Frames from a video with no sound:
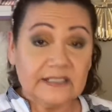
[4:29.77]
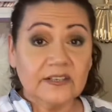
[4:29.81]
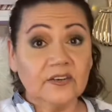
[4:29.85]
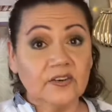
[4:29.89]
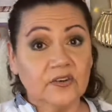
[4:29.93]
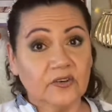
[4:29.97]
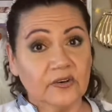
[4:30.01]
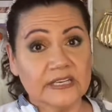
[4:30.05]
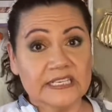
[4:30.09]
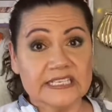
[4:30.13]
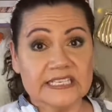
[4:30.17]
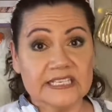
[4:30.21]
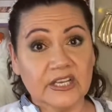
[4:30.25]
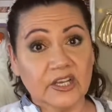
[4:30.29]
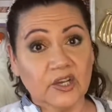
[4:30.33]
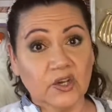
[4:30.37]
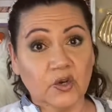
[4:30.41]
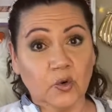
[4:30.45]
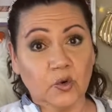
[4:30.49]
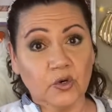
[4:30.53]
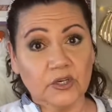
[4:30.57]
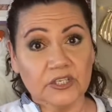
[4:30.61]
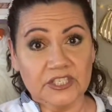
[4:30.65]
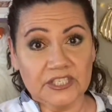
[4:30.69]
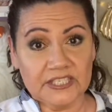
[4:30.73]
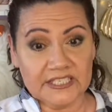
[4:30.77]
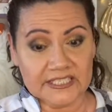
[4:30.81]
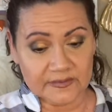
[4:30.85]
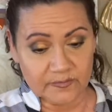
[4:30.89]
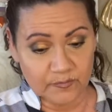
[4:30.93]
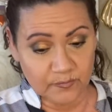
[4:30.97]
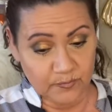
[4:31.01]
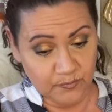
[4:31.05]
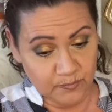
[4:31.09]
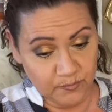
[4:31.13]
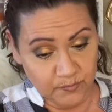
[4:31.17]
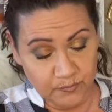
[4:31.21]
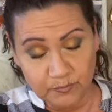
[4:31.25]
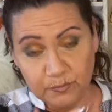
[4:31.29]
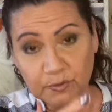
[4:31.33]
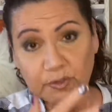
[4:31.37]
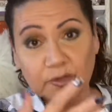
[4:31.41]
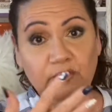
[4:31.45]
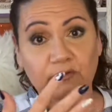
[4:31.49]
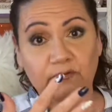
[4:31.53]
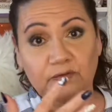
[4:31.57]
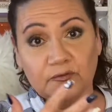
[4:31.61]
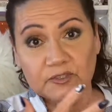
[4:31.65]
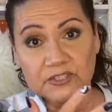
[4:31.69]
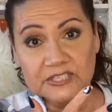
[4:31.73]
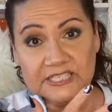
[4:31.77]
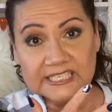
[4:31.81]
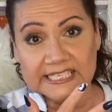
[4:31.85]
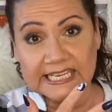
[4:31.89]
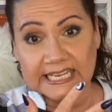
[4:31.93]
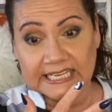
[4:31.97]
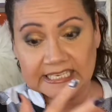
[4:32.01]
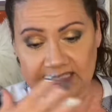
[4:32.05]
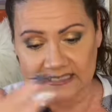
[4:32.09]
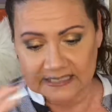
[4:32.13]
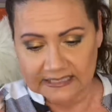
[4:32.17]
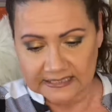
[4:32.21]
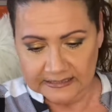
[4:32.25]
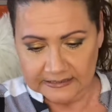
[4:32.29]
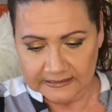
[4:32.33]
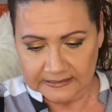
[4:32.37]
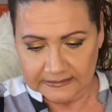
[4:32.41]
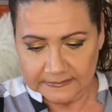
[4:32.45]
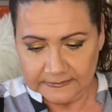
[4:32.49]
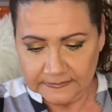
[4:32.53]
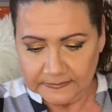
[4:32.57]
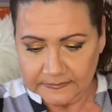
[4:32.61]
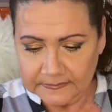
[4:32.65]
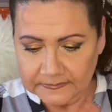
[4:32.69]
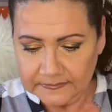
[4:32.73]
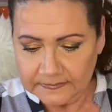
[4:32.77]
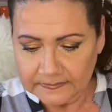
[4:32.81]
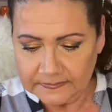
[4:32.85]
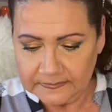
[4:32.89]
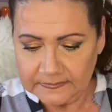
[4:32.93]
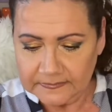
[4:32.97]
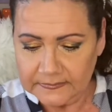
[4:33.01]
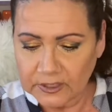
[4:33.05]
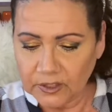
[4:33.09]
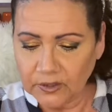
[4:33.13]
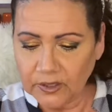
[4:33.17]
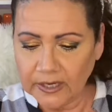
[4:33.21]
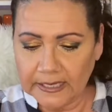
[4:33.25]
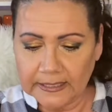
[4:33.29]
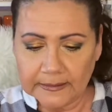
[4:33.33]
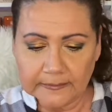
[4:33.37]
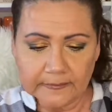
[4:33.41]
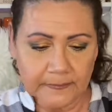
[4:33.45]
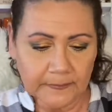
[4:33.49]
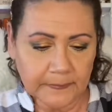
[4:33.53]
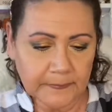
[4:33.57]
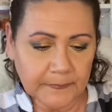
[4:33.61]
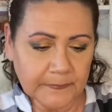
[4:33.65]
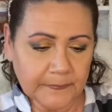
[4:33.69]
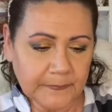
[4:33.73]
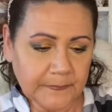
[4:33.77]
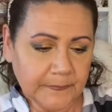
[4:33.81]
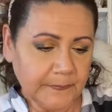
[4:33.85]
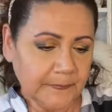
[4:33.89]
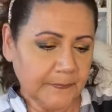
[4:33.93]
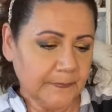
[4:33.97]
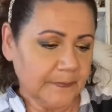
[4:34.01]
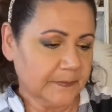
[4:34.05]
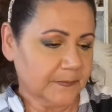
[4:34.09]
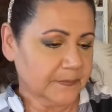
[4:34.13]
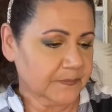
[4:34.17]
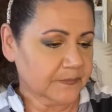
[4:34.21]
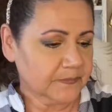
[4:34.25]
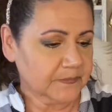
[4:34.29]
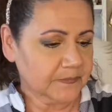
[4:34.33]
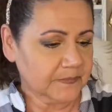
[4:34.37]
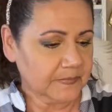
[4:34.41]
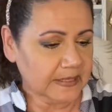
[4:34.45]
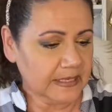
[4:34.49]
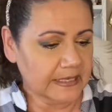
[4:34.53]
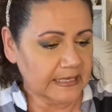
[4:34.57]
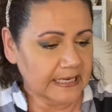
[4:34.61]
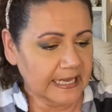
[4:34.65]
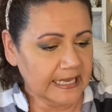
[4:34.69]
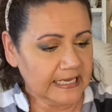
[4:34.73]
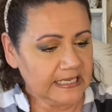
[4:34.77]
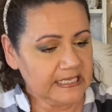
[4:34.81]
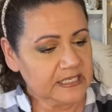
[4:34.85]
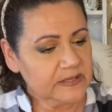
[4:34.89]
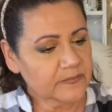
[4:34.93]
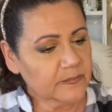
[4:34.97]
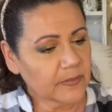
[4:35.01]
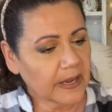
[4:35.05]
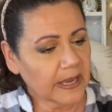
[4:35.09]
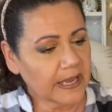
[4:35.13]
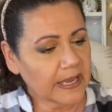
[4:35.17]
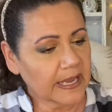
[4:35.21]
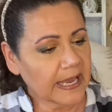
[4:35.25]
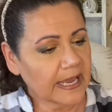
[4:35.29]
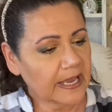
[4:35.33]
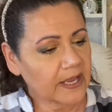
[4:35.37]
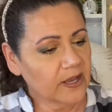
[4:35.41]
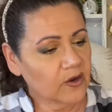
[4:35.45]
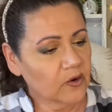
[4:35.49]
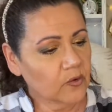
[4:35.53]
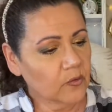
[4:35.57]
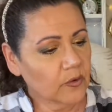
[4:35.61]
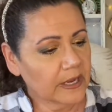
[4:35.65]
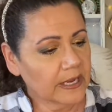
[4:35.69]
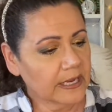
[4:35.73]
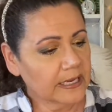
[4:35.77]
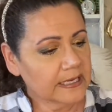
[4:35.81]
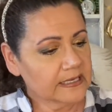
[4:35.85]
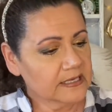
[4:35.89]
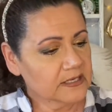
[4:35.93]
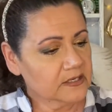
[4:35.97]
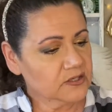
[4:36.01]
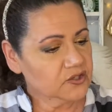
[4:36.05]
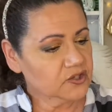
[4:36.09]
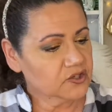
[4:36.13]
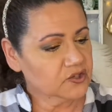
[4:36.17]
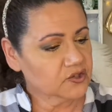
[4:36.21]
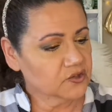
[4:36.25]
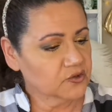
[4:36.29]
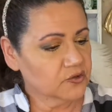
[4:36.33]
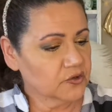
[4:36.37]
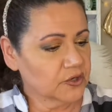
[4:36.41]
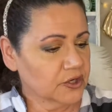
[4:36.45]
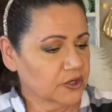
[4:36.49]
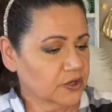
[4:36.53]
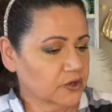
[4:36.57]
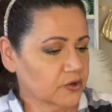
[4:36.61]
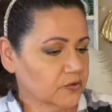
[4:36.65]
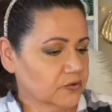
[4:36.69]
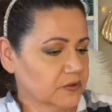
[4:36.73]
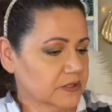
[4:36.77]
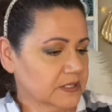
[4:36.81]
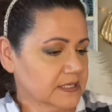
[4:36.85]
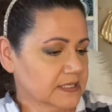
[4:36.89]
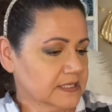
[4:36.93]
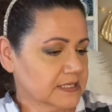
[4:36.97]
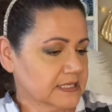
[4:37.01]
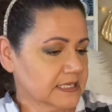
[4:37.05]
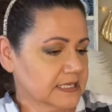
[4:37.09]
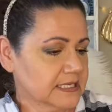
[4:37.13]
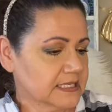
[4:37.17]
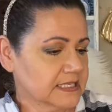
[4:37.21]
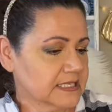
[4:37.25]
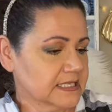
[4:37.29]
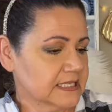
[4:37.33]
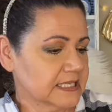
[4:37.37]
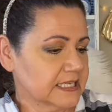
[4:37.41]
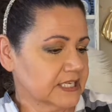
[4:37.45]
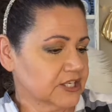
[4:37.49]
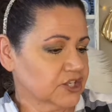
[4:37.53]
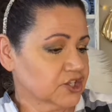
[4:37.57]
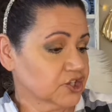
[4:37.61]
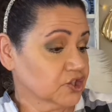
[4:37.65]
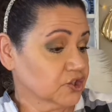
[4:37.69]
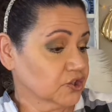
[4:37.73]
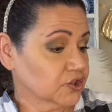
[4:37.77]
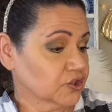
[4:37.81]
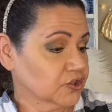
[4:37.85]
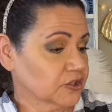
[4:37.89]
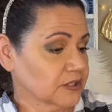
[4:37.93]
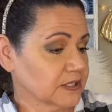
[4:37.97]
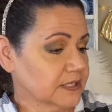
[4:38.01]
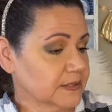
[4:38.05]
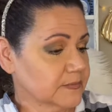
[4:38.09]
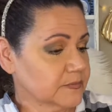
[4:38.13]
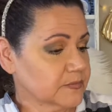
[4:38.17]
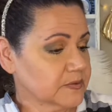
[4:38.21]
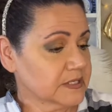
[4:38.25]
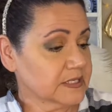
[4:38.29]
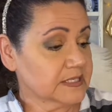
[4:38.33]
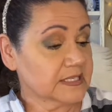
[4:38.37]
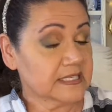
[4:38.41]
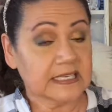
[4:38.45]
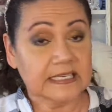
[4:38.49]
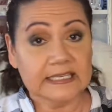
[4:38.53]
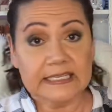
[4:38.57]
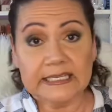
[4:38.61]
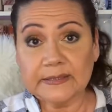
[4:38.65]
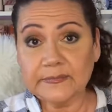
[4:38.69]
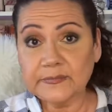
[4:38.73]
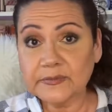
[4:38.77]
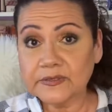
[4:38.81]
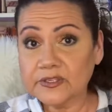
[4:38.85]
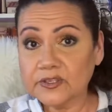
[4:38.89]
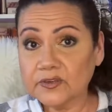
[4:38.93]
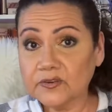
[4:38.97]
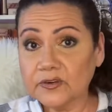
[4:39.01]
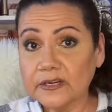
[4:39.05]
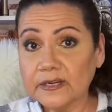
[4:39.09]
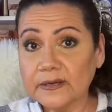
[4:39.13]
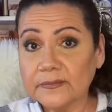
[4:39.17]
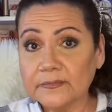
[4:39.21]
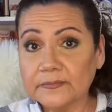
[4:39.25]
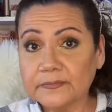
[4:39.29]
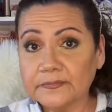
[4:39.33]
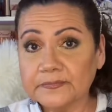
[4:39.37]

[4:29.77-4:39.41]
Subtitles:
Crazy, gorgeous, beautiful scent. Okay. Next by AOA Studio. This is the Sugar Lips. It's a lip scrub.